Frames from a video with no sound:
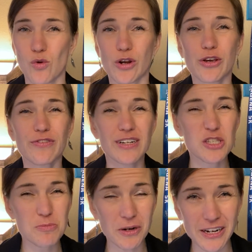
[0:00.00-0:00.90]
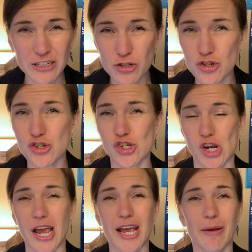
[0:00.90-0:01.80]
or you've experienced
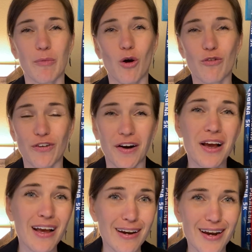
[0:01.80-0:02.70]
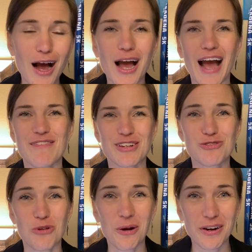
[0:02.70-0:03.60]
shame over not having
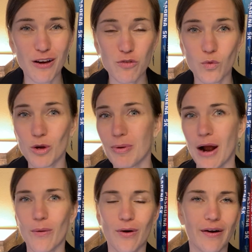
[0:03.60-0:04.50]
strong enough willpower,